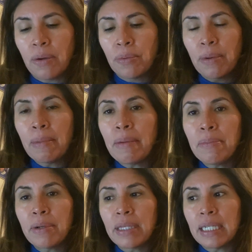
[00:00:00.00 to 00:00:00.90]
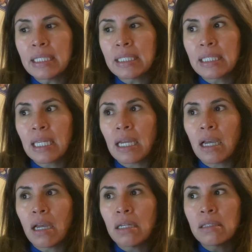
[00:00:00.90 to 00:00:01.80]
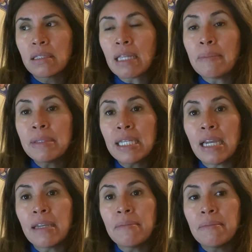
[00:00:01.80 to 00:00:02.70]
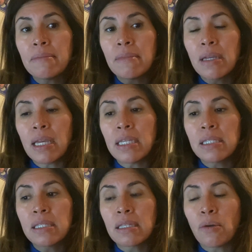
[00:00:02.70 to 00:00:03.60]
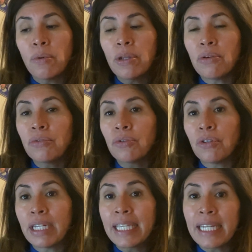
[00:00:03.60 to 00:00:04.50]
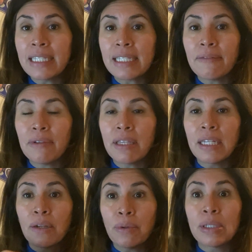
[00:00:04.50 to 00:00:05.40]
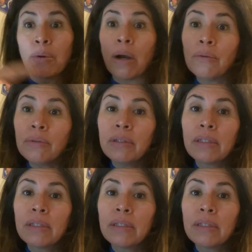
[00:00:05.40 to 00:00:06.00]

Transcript: remember that sometime is we don't gonna get everything in one round,